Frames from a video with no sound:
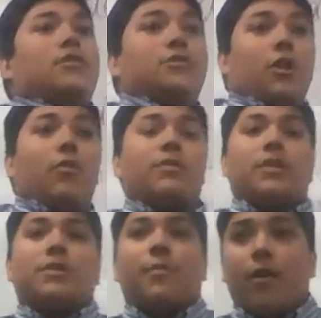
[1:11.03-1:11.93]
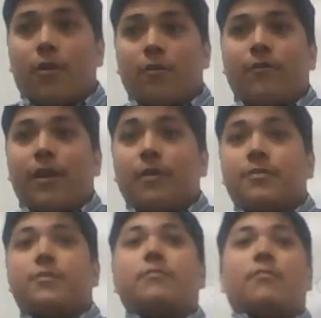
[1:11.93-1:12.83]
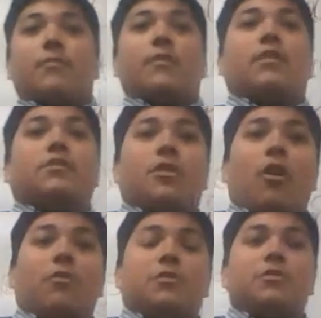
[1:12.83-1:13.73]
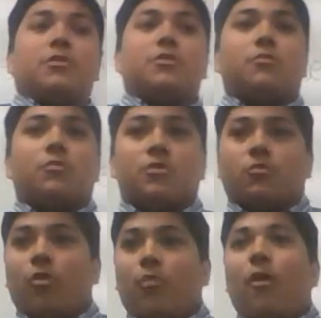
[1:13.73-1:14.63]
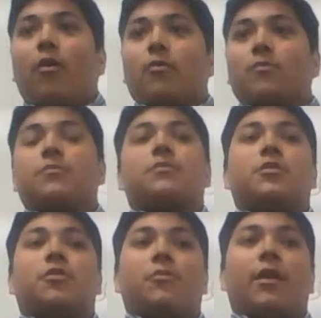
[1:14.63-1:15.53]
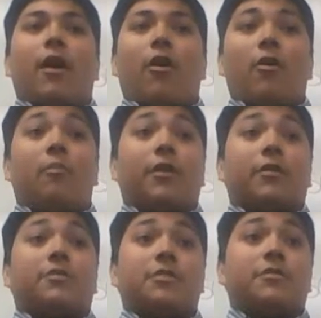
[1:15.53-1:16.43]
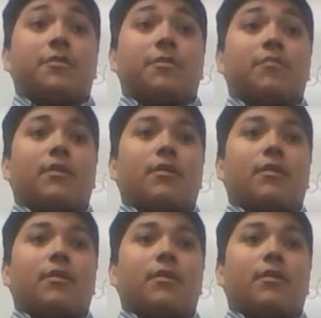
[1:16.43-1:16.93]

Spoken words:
She always had a smile on her face, and she always just was a role model, showing me how a bigger sister